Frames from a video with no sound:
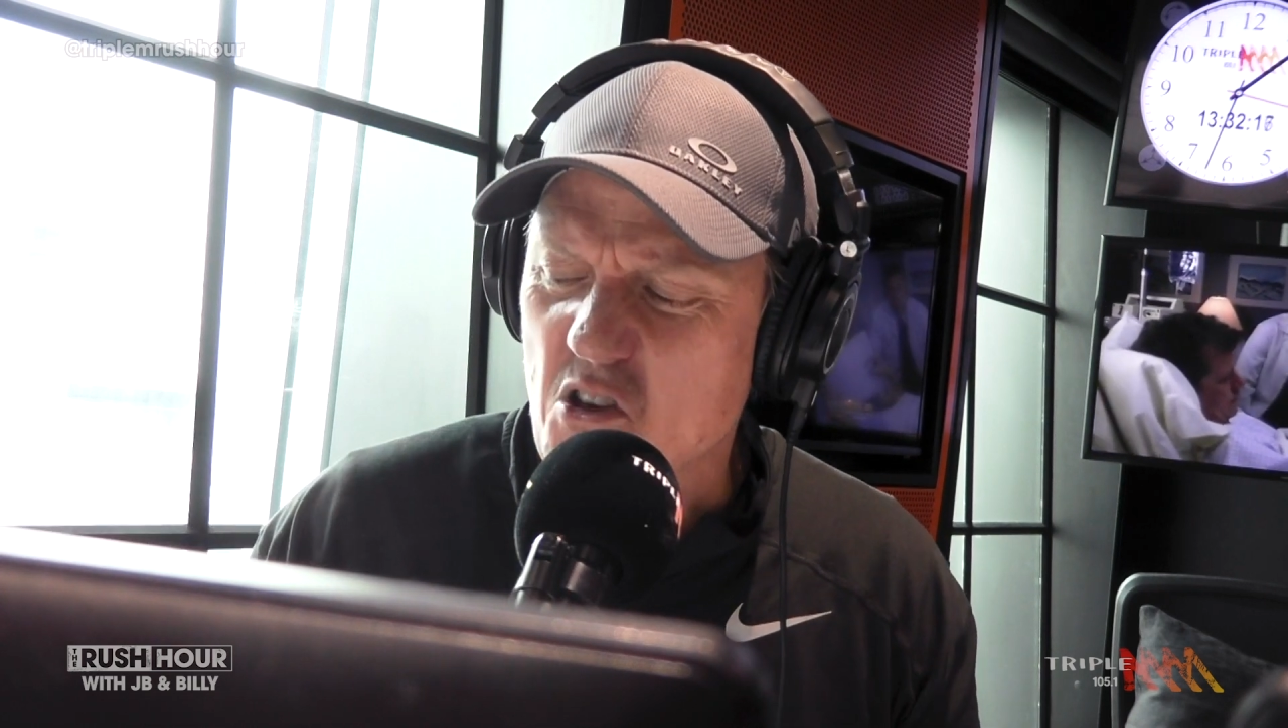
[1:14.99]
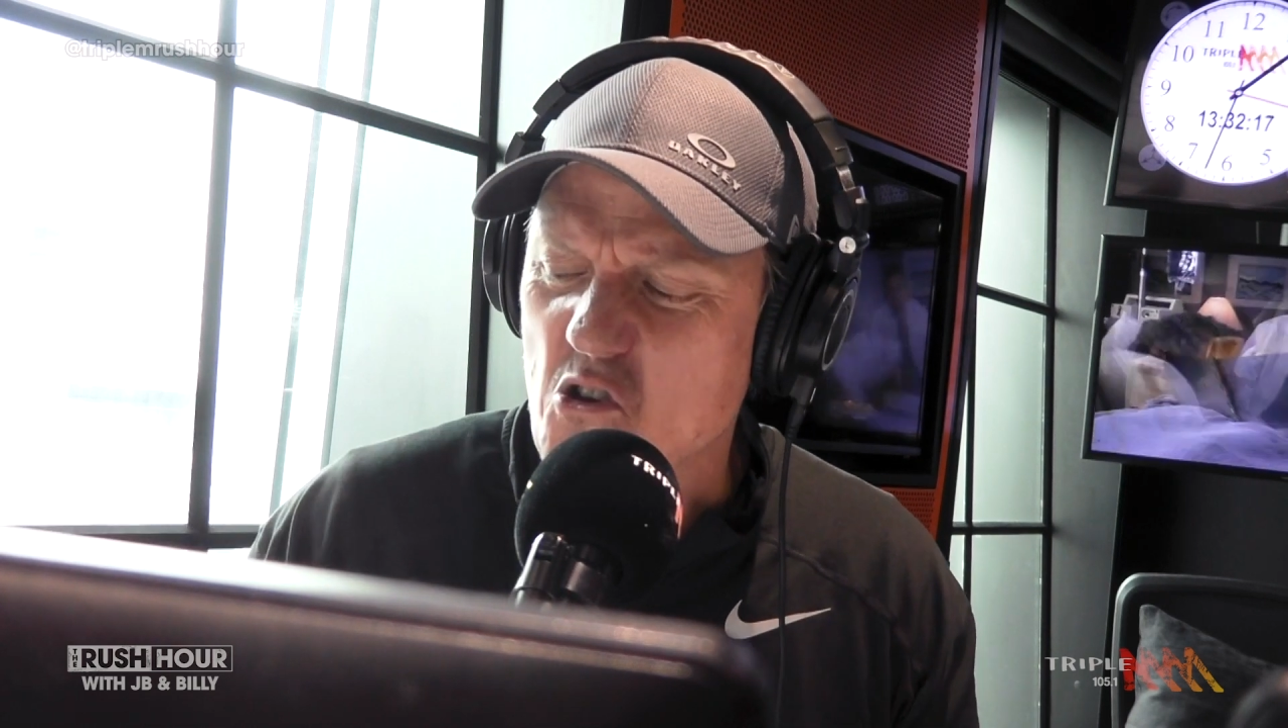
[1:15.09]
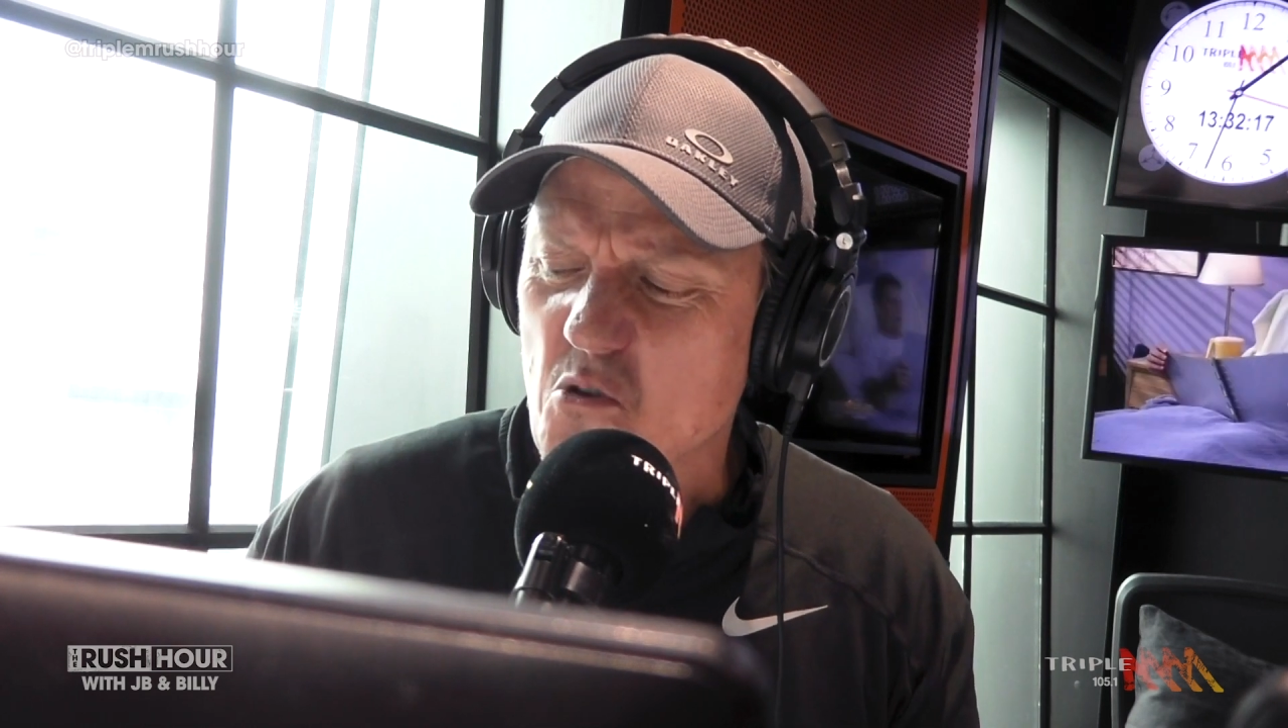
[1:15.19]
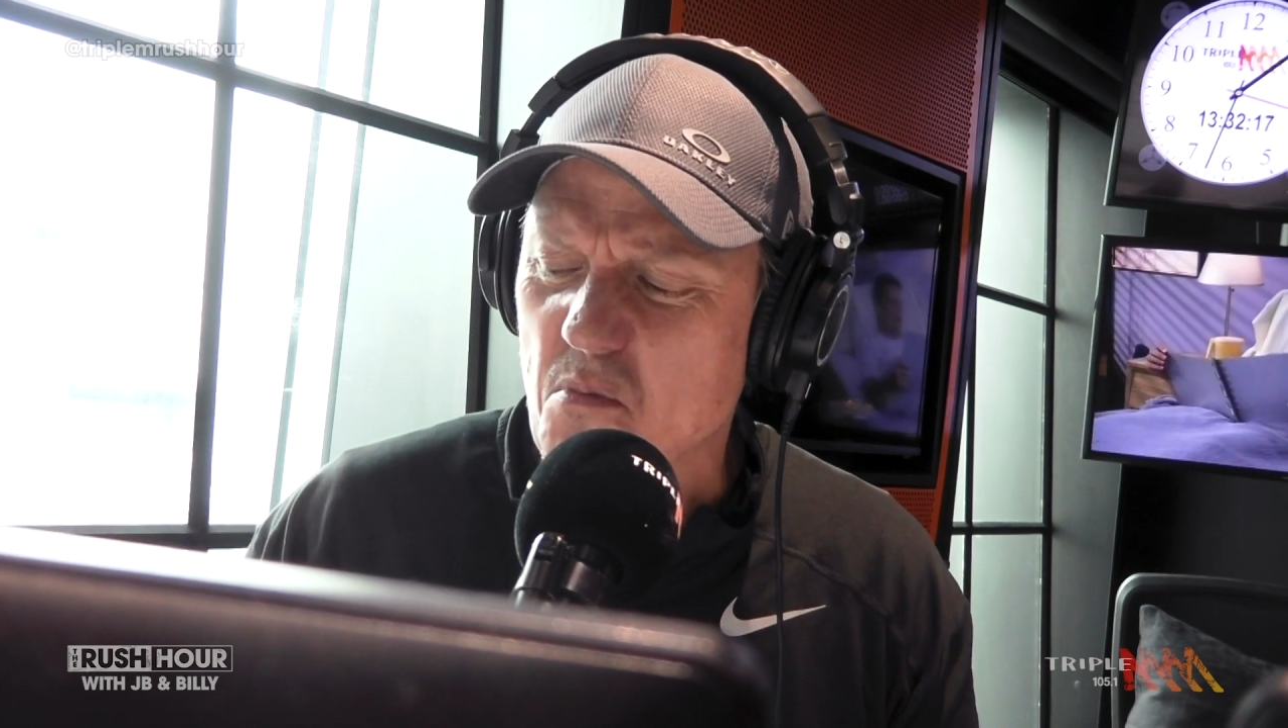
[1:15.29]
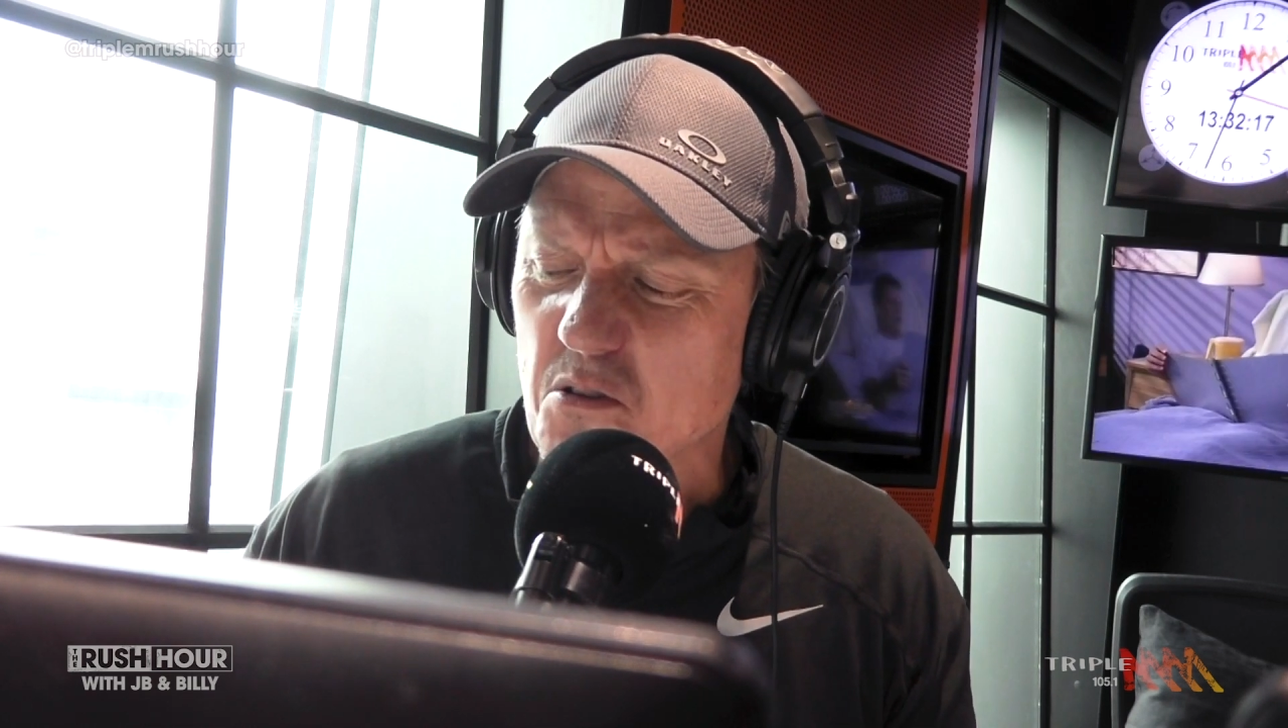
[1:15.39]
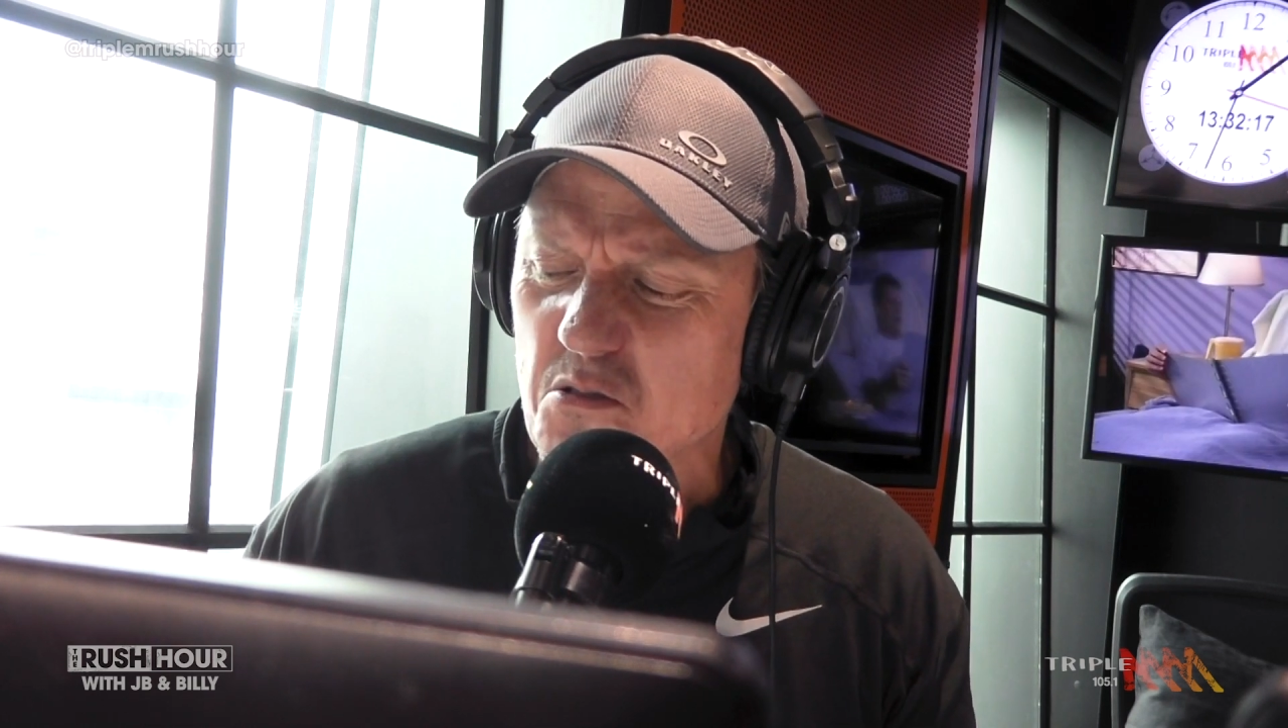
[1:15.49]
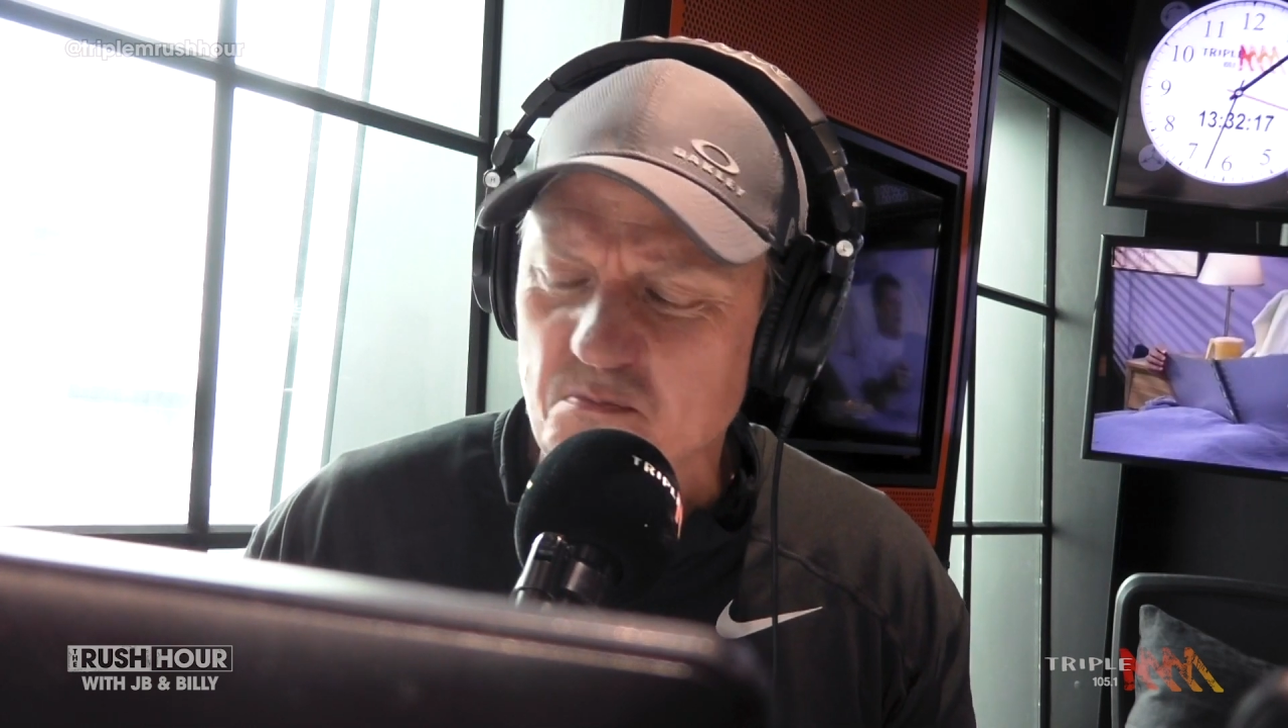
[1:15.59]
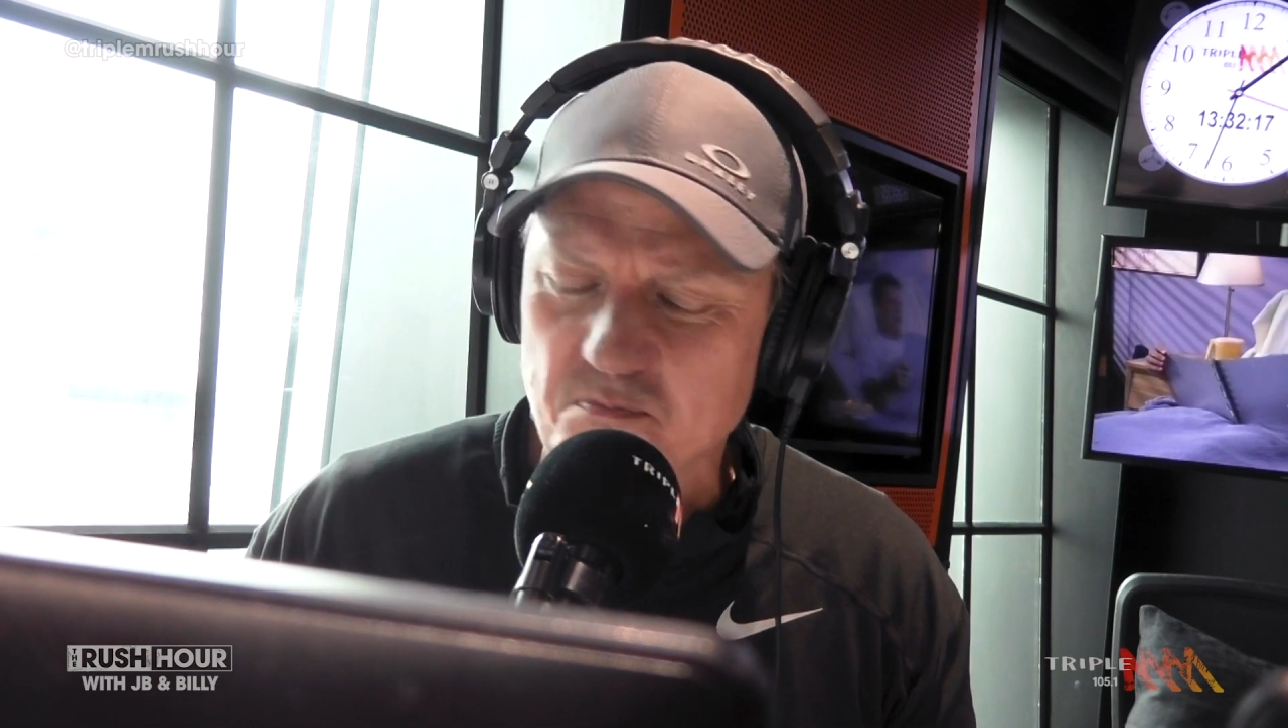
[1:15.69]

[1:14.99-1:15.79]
humorous?